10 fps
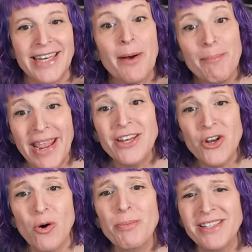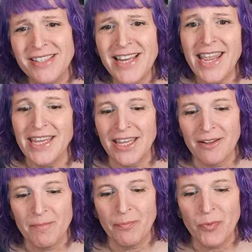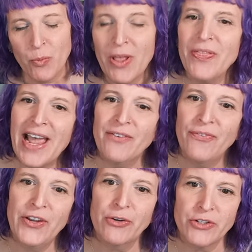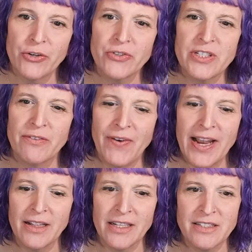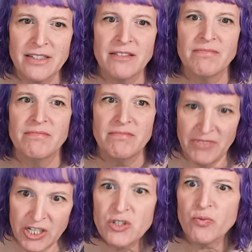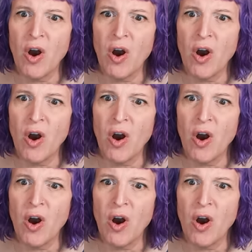Now, make no mistake, when that fear turns to violence, it's